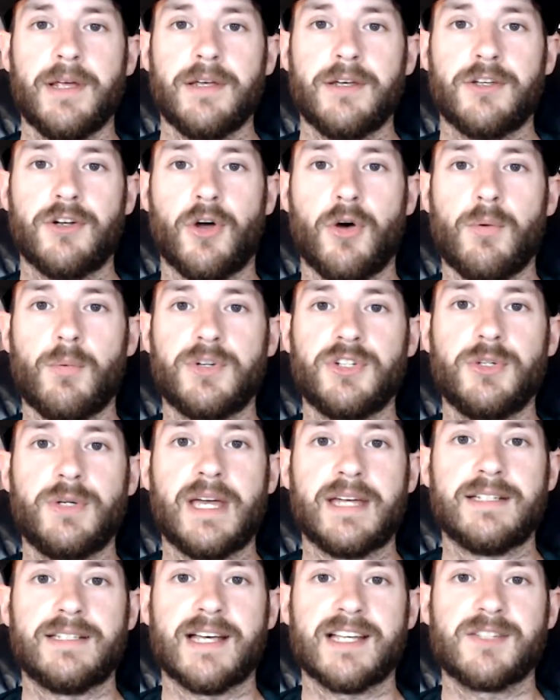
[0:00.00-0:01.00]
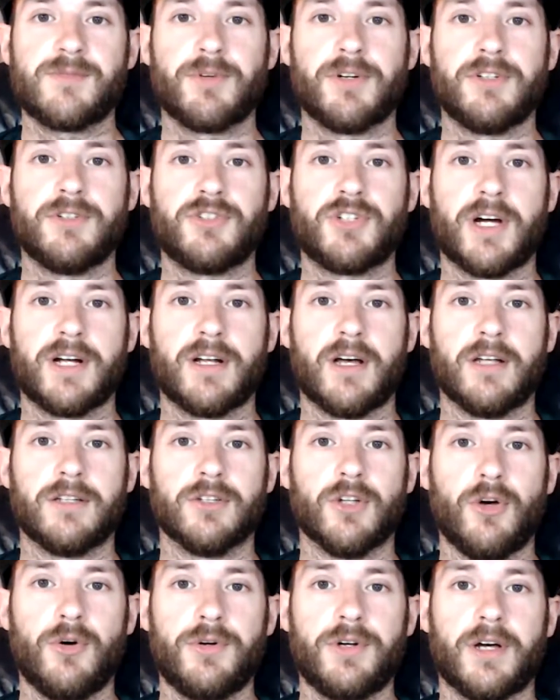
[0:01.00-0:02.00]
When you get desperate and you try to
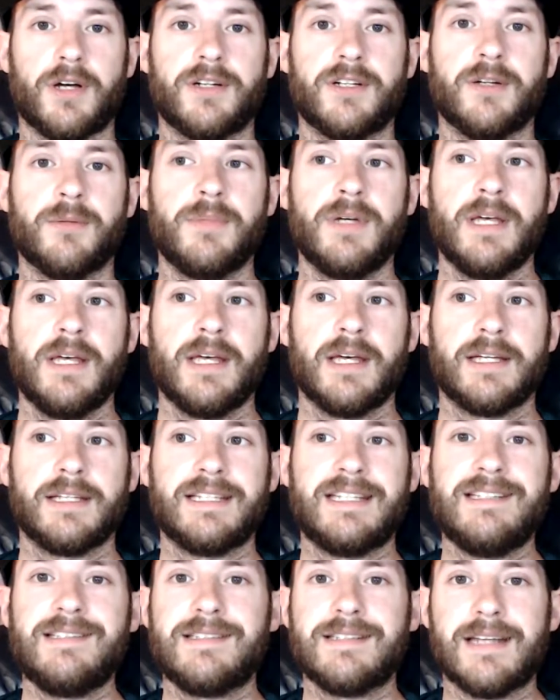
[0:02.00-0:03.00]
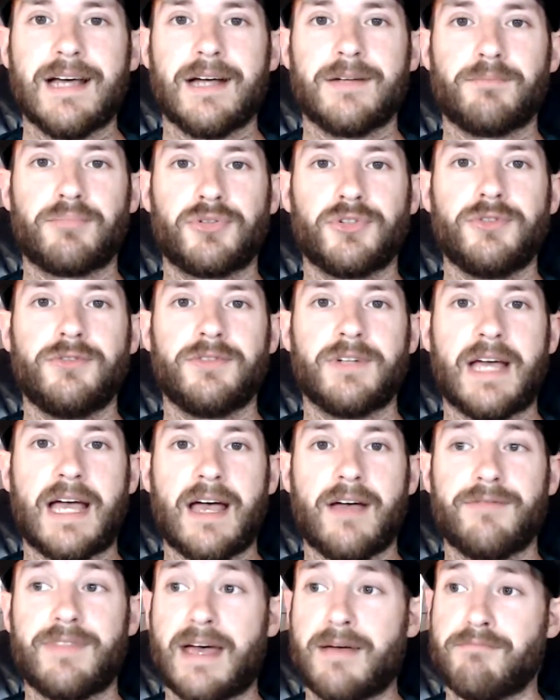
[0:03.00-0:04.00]
unload on him, he's not proven to
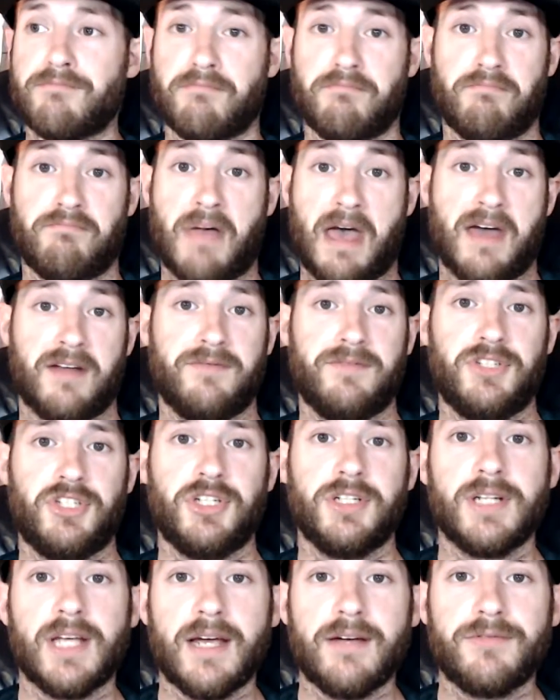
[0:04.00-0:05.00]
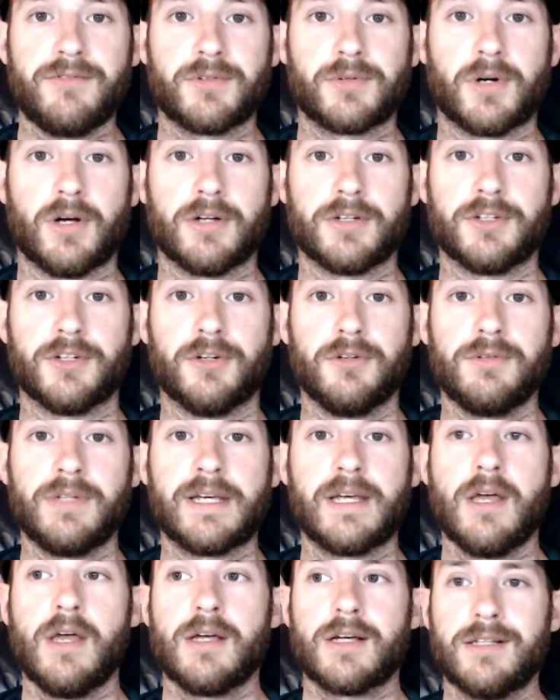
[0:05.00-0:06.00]
have that bad of a chin after all.
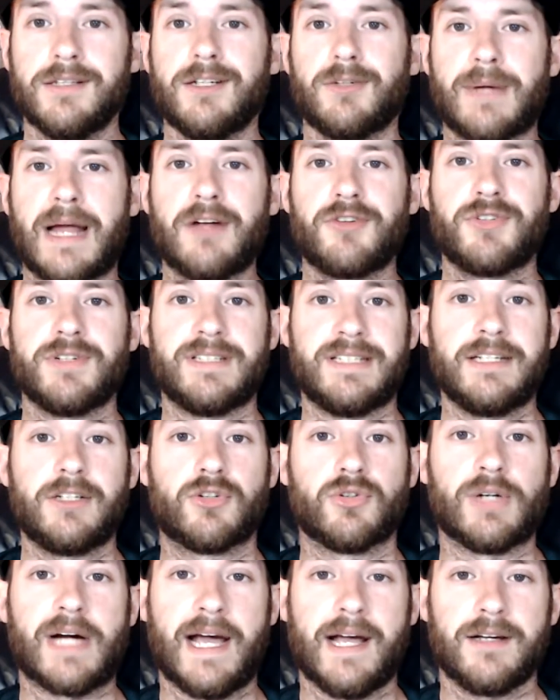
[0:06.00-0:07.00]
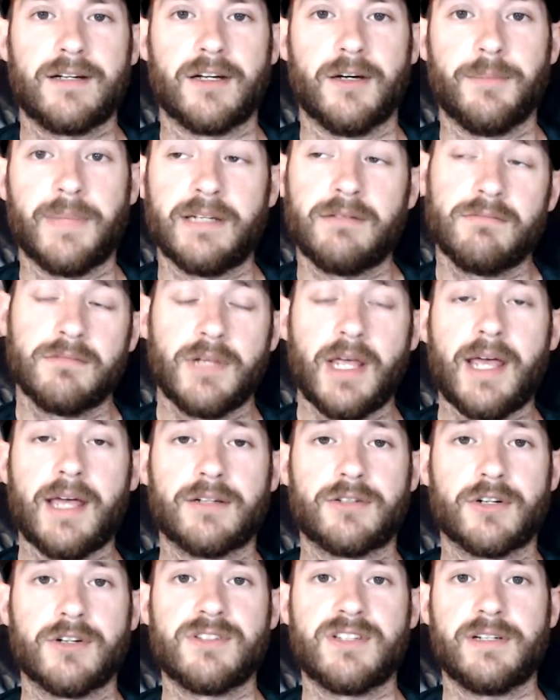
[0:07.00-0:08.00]
Like, Khalil Roundtree did crack him, and
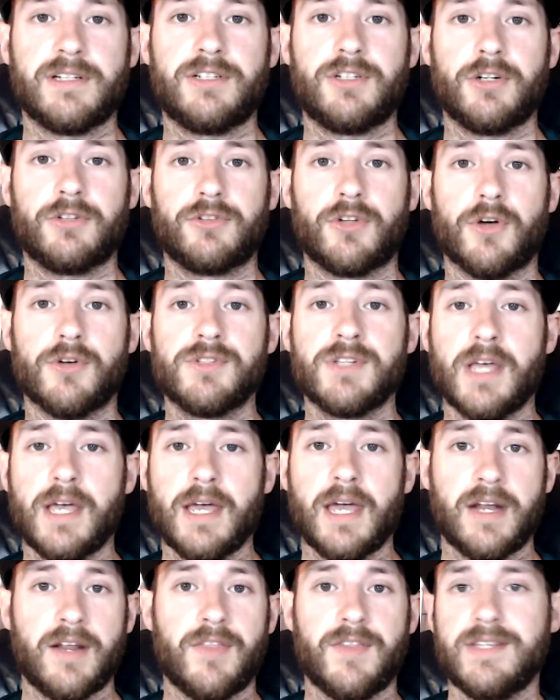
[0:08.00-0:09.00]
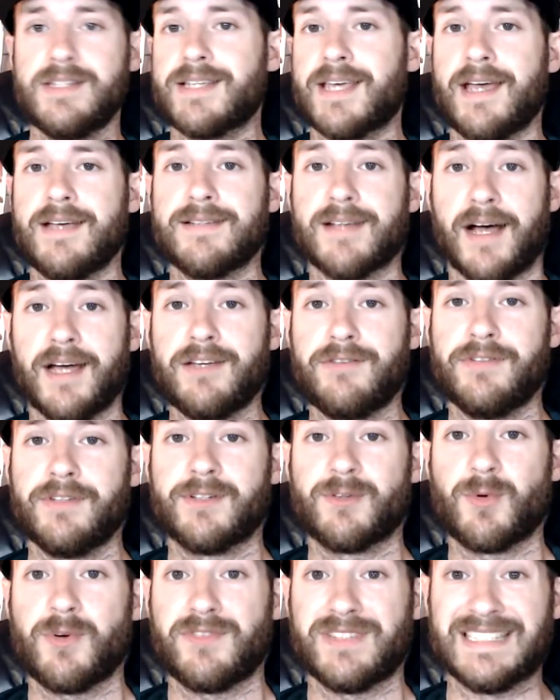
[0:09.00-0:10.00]
it turns out he took those. And in this case, Ike
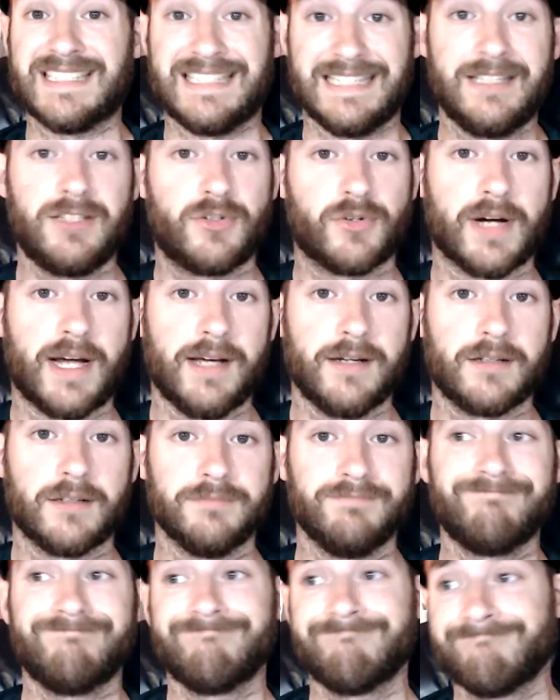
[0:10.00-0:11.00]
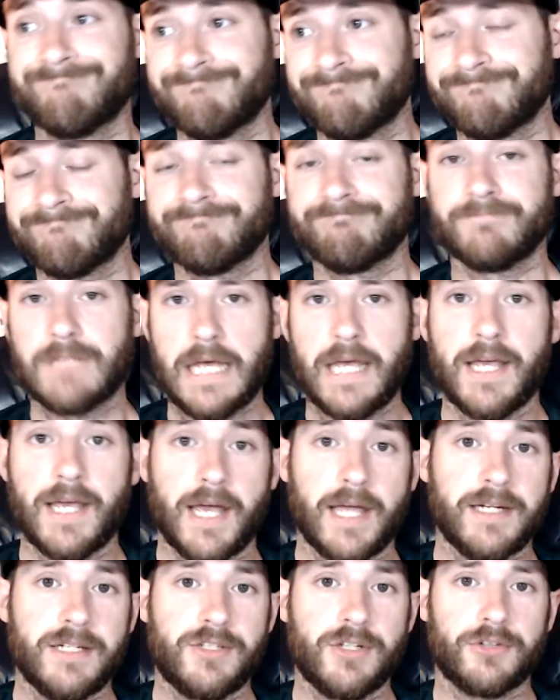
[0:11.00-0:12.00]
Villanueva did crack him,
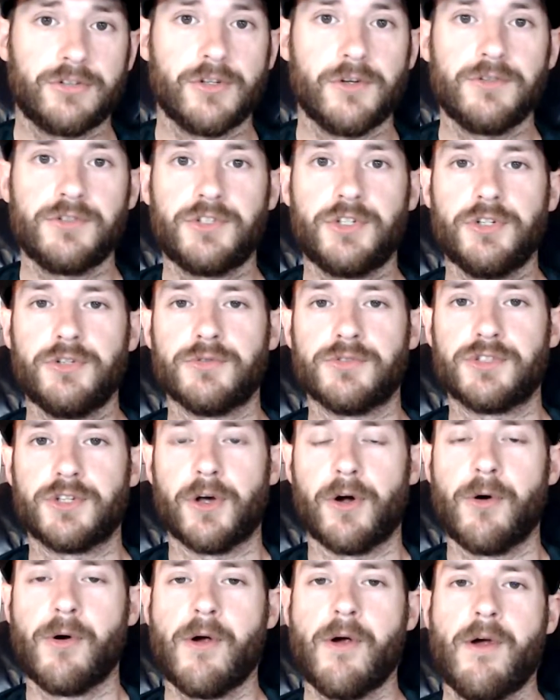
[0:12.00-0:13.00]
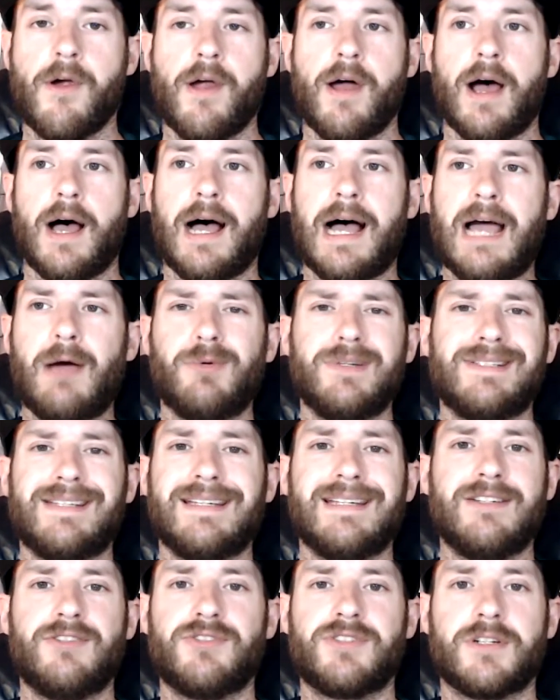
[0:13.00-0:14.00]
and he took those too. So I wouldn't
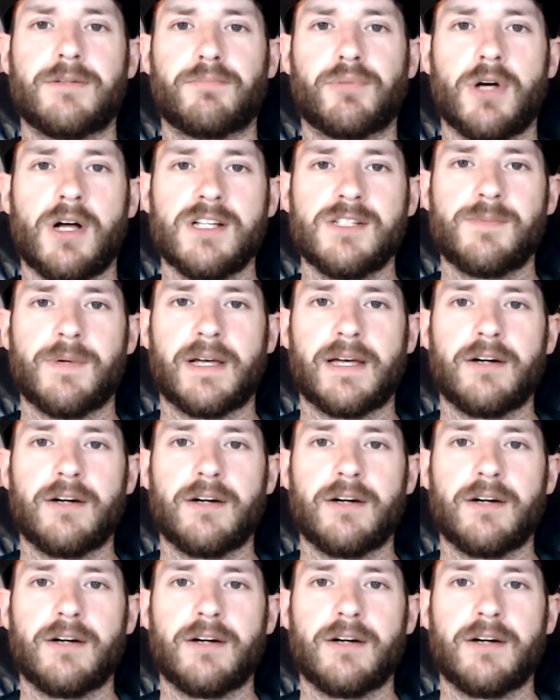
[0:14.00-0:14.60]
say interesting prospect.